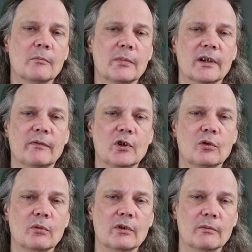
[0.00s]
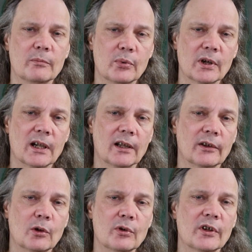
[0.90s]
But if you put a
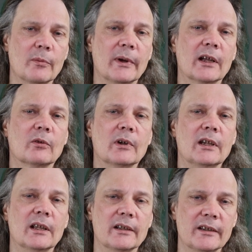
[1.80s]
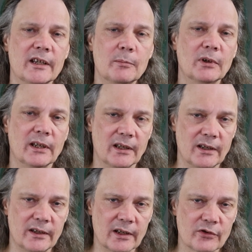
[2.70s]
load on the battery and deeply
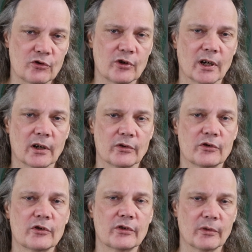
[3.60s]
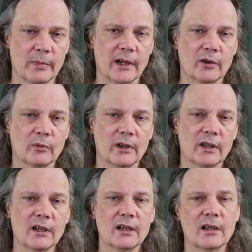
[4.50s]
discharge the
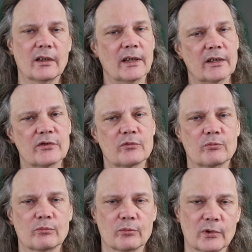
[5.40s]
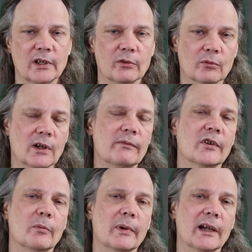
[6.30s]
battery, that's really rough
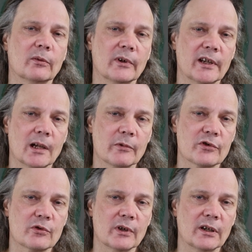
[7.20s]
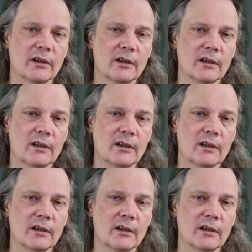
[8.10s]
on the battery chemistry.